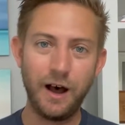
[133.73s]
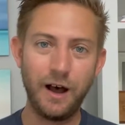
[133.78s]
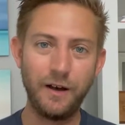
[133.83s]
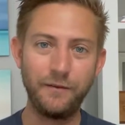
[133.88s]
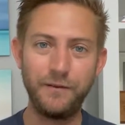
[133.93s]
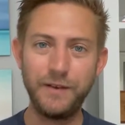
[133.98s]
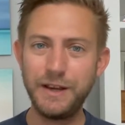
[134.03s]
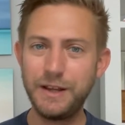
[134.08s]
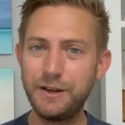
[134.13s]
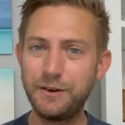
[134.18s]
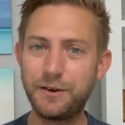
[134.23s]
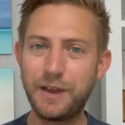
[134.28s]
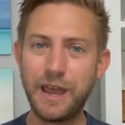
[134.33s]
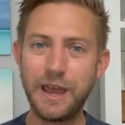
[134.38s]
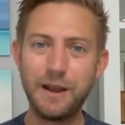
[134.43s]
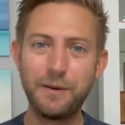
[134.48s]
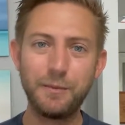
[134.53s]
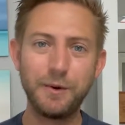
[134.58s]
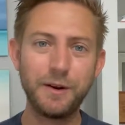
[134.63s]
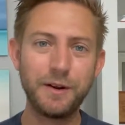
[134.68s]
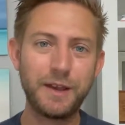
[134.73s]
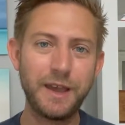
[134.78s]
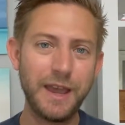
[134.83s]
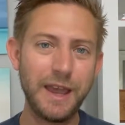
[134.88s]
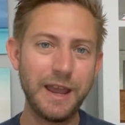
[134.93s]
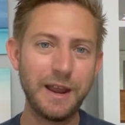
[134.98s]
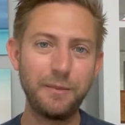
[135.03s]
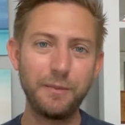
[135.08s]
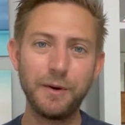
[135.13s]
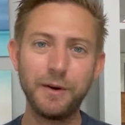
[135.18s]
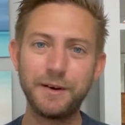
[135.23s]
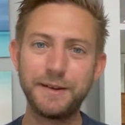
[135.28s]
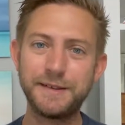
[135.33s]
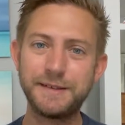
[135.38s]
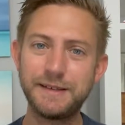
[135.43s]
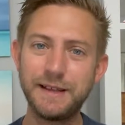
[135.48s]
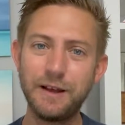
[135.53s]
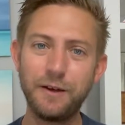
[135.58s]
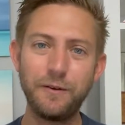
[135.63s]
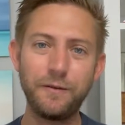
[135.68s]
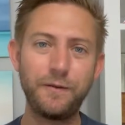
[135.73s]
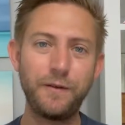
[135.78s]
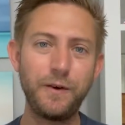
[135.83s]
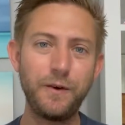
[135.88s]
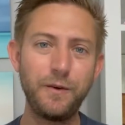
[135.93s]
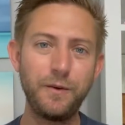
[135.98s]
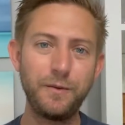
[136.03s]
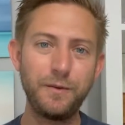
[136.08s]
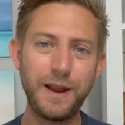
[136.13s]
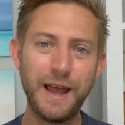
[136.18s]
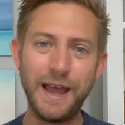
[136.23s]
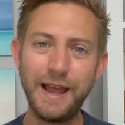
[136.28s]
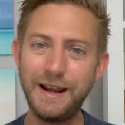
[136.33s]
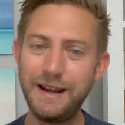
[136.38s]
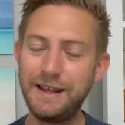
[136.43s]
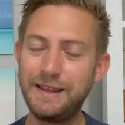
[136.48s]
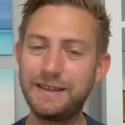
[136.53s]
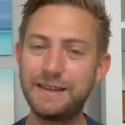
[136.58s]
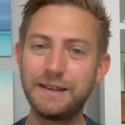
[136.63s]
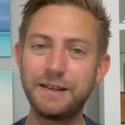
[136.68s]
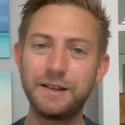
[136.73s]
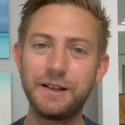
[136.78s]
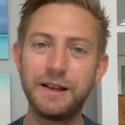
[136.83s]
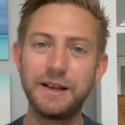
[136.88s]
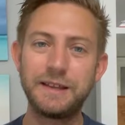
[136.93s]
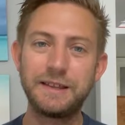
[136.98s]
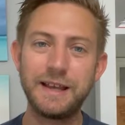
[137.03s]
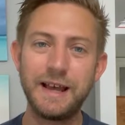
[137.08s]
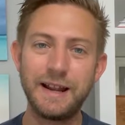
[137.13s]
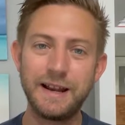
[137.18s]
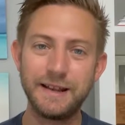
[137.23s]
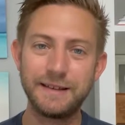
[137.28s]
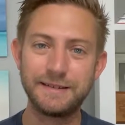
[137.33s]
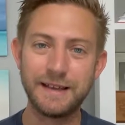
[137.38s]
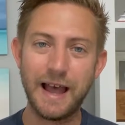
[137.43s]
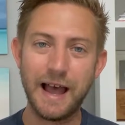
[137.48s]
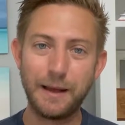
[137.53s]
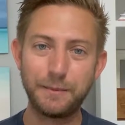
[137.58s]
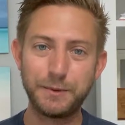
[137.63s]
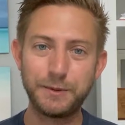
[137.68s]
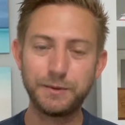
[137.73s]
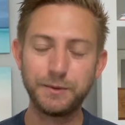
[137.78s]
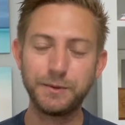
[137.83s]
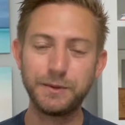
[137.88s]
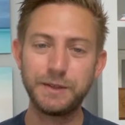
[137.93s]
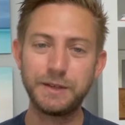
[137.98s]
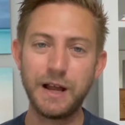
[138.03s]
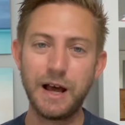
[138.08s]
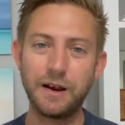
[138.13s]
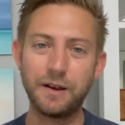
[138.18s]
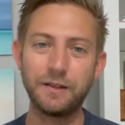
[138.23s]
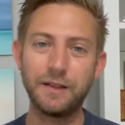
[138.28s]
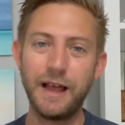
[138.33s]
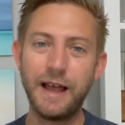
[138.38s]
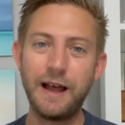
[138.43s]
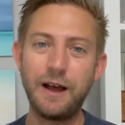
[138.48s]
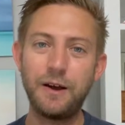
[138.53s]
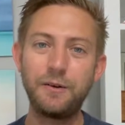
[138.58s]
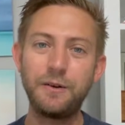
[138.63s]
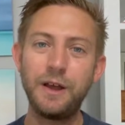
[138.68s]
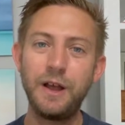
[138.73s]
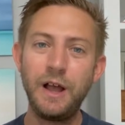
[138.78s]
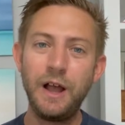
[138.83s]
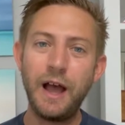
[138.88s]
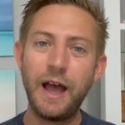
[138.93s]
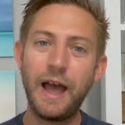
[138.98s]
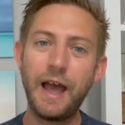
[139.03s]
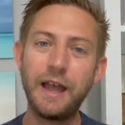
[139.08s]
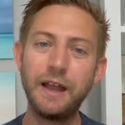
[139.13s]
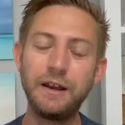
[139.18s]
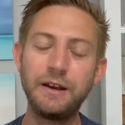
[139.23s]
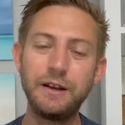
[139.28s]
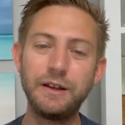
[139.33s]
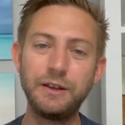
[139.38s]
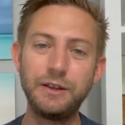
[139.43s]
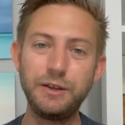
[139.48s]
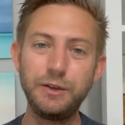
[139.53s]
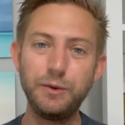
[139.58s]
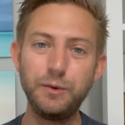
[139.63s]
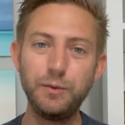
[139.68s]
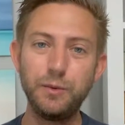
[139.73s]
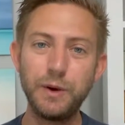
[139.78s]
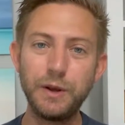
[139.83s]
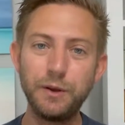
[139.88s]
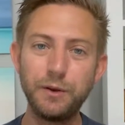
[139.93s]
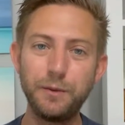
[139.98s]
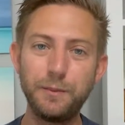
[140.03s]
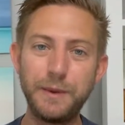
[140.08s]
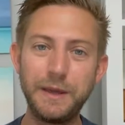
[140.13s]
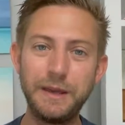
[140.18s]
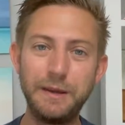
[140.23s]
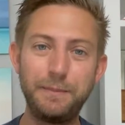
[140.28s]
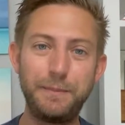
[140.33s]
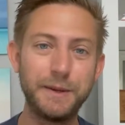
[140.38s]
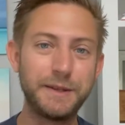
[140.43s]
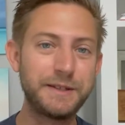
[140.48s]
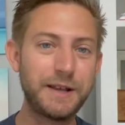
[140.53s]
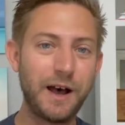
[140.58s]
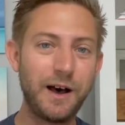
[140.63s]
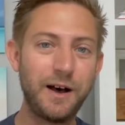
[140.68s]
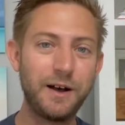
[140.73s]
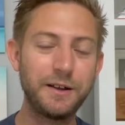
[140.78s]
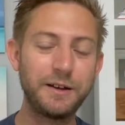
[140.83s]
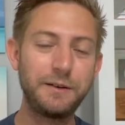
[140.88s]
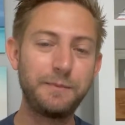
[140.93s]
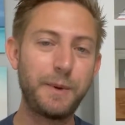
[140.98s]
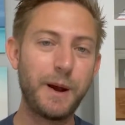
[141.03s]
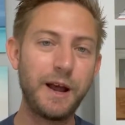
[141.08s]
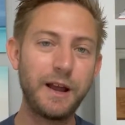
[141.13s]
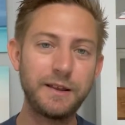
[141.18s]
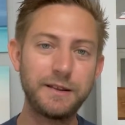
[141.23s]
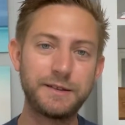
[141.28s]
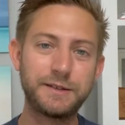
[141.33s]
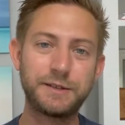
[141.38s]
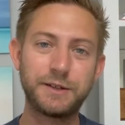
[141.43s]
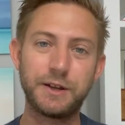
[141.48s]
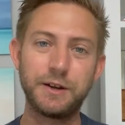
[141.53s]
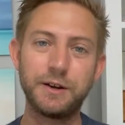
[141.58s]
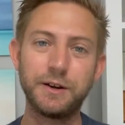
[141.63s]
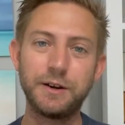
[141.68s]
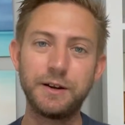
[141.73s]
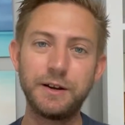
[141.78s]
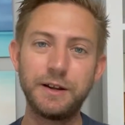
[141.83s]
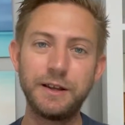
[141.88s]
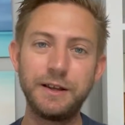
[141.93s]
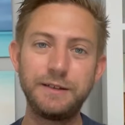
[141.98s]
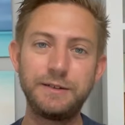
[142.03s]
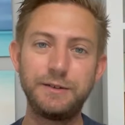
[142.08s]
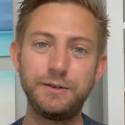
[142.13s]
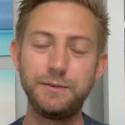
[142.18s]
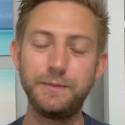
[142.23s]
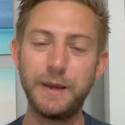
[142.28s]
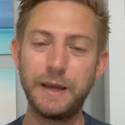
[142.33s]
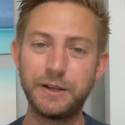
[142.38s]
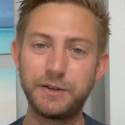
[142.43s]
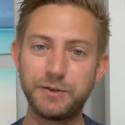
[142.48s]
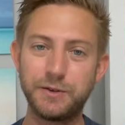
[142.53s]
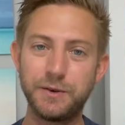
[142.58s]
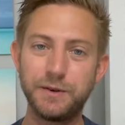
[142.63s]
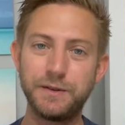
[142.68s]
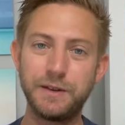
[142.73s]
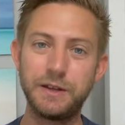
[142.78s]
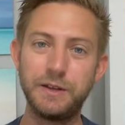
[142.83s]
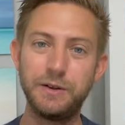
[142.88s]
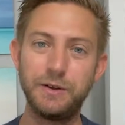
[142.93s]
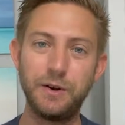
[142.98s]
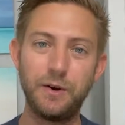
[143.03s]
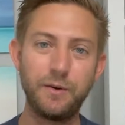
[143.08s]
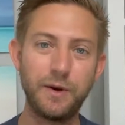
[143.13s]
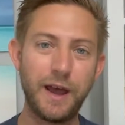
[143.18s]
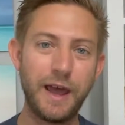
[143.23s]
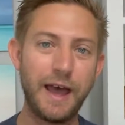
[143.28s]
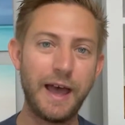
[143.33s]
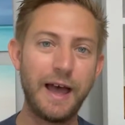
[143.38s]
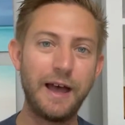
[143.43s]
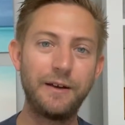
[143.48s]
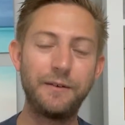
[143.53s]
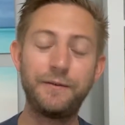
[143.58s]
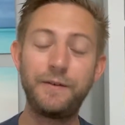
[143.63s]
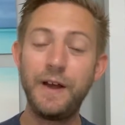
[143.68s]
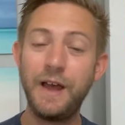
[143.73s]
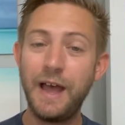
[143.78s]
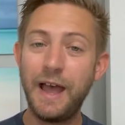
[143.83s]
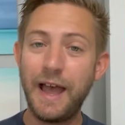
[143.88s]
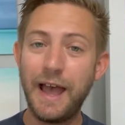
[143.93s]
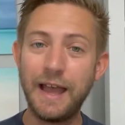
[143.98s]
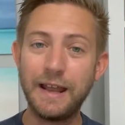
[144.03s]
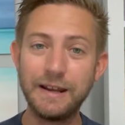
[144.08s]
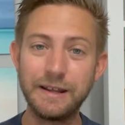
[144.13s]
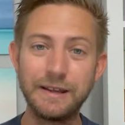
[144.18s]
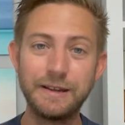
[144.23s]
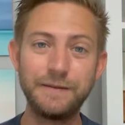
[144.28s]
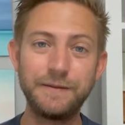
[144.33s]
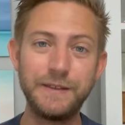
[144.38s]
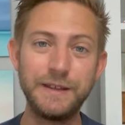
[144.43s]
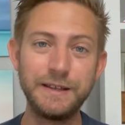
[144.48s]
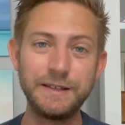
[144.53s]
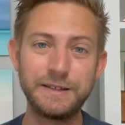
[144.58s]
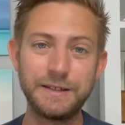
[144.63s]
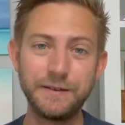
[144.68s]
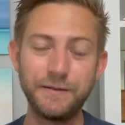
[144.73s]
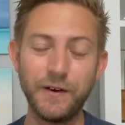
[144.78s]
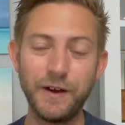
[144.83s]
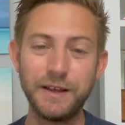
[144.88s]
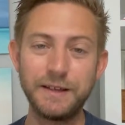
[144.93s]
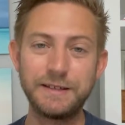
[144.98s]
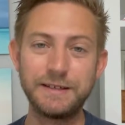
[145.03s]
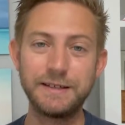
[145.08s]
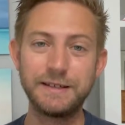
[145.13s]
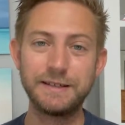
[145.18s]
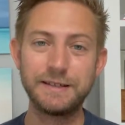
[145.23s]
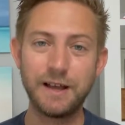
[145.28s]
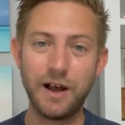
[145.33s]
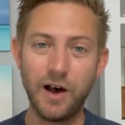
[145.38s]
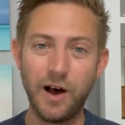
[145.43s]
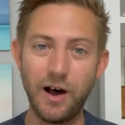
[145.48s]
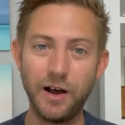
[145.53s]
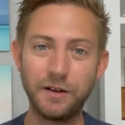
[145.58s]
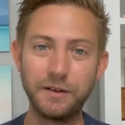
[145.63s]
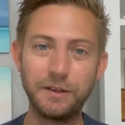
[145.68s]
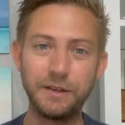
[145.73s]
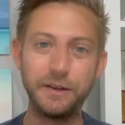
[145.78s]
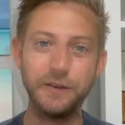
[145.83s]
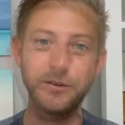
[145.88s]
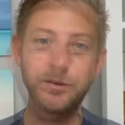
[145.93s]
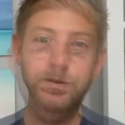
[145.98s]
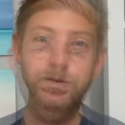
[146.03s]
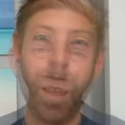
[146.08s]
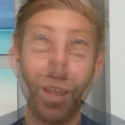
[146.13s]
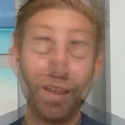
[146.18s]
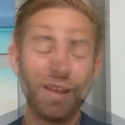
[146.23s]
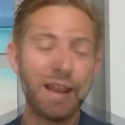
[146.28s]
video camera, cell phone, anything like that is absolutely not allowed, and you will be batoned by the security to make sure that you don't have any of these devices on you.